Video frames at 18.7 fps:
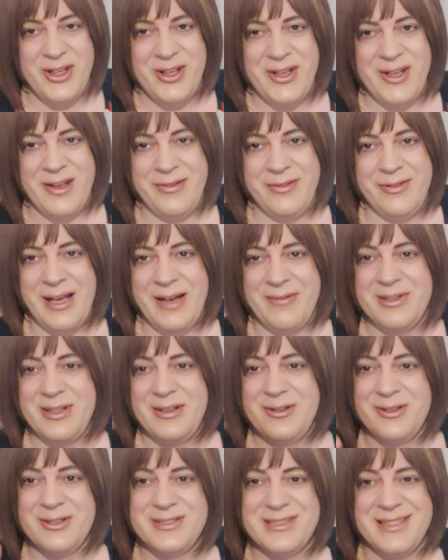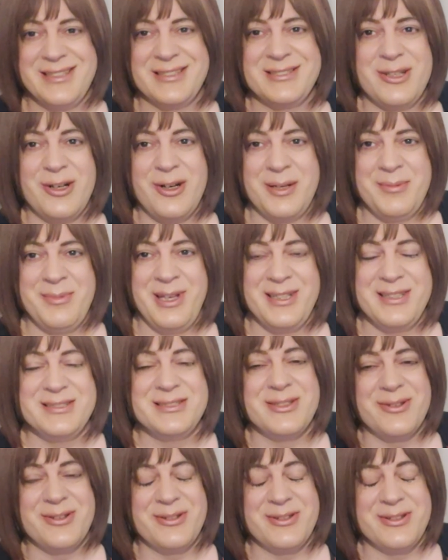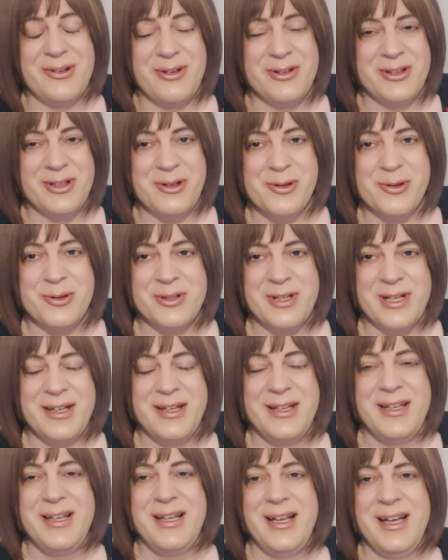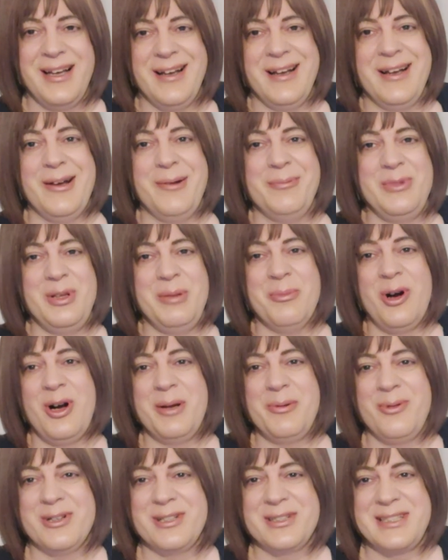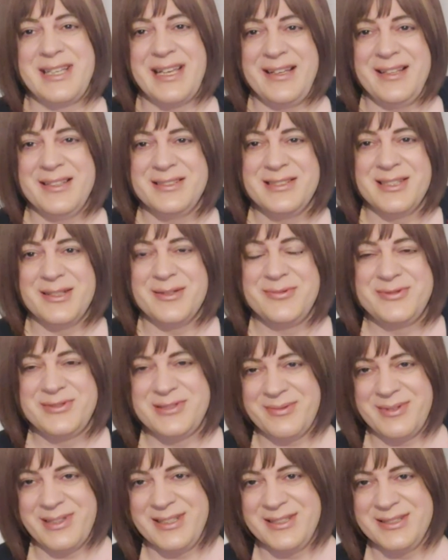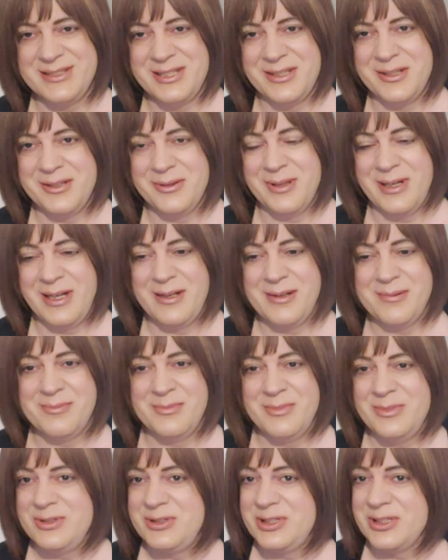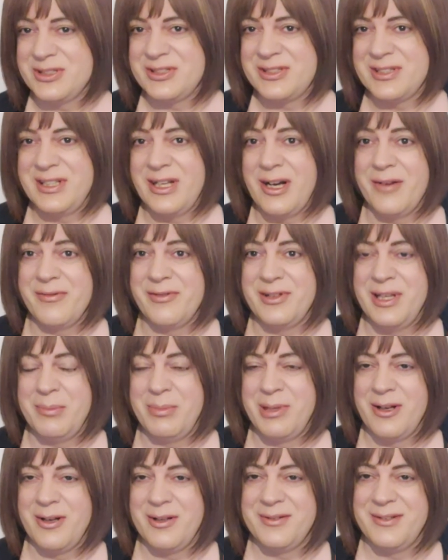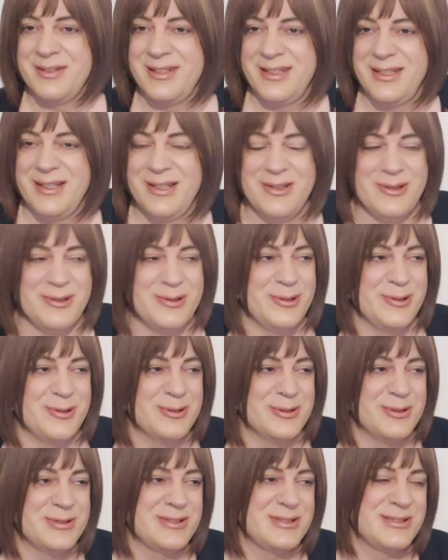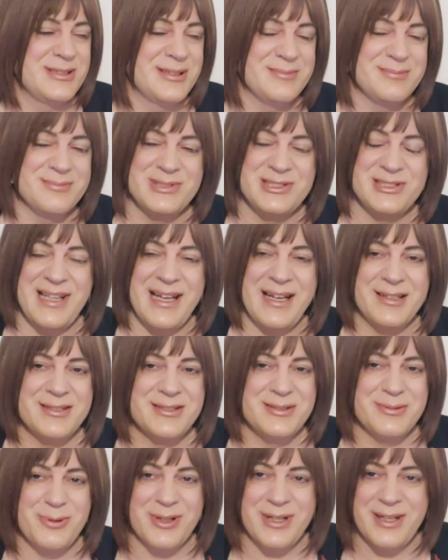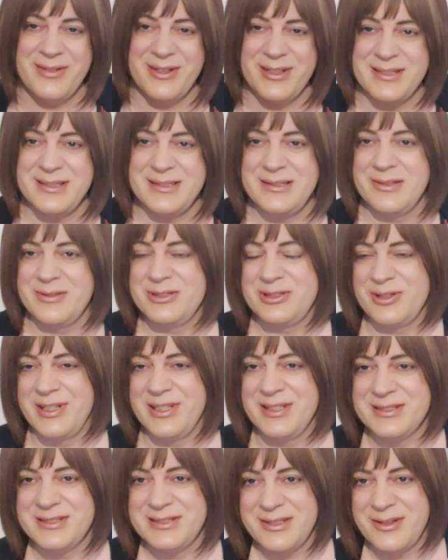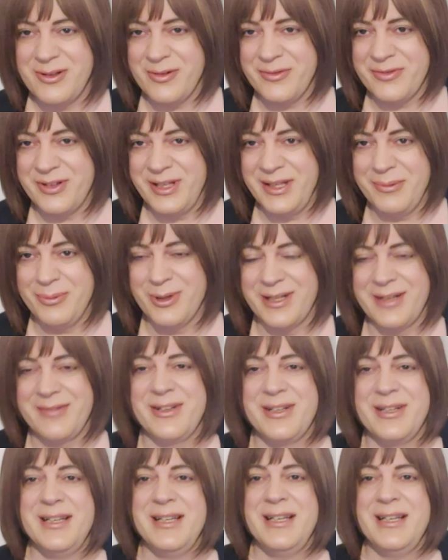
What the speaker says: if you haven't looked at the timings on the corner, you might want to get yourself something to just either nibble on or some snacks, whatever, drinks, coffee, whatever,